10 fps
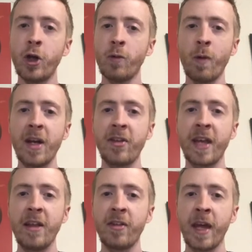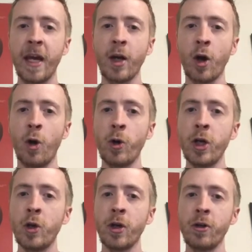race against King Kong,
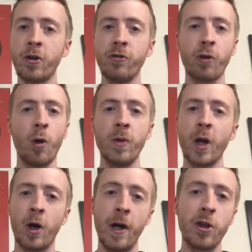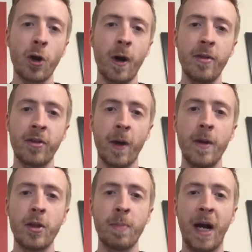you can control the Iron Giants, go
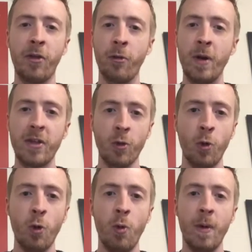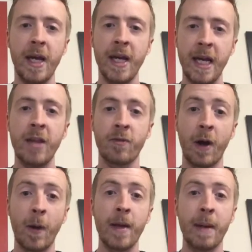into battle. It is
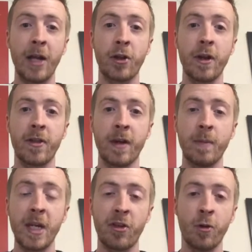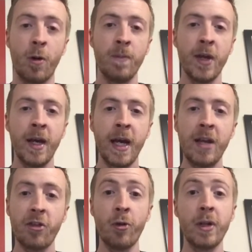very imaginative, but it's not
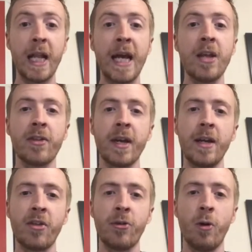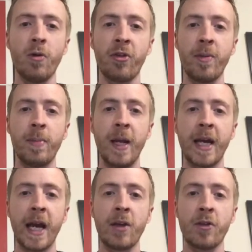lazy. It's not simply a
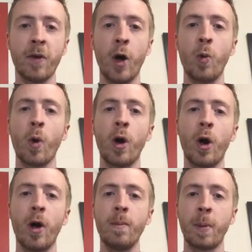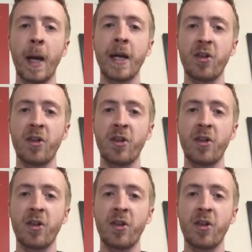case of, oh right, I'm playing